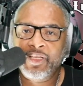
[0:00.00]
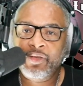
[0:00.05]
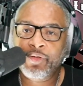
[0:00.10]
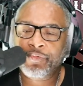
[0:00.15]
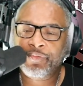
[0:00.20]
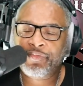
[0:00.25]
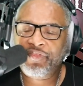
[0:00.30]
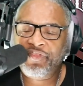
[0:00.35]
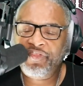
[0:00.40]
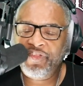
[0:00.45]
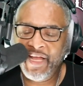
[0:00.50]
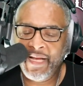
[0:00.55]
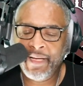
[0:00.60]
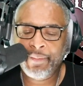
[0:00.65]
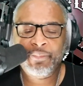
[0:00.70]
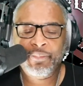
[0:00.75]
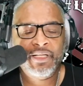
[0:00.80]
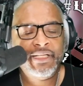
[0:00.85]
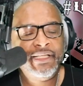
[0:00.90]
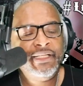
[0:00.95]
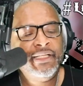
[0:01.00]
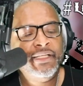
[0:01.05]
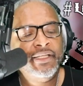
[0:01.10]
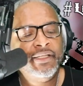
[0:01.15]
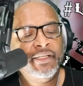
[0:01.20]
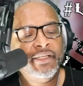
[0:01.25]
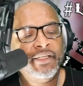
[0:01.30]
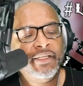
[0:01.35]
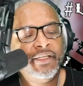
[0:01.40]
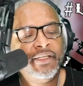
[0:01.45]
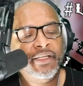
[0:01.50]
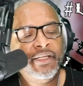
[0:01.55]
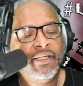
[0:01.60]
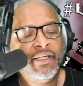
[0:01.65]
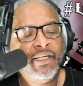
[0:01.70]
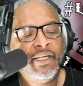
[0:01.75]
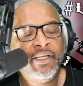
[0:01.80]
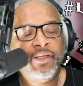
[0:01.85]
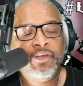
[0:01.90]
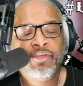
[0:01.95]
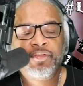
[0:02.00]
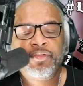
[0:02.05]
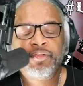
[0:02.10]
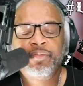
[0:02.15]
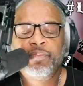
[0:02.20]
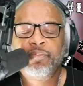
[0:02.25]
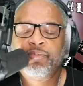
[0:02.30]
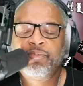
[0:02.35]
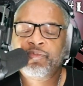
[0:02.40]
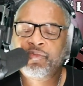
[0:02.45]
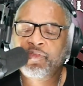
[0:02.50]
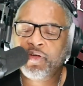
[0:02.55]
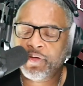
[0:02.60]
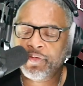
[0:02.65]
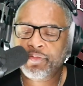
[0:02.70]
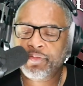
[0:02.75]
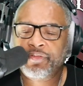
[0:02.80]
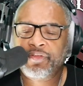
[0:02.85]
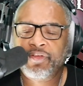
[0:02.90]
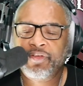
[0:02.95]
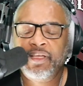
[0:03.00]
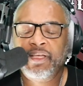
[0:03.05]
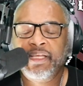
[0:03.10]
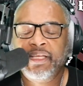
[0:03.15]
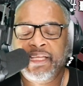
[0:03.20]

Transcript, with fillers: your family is first.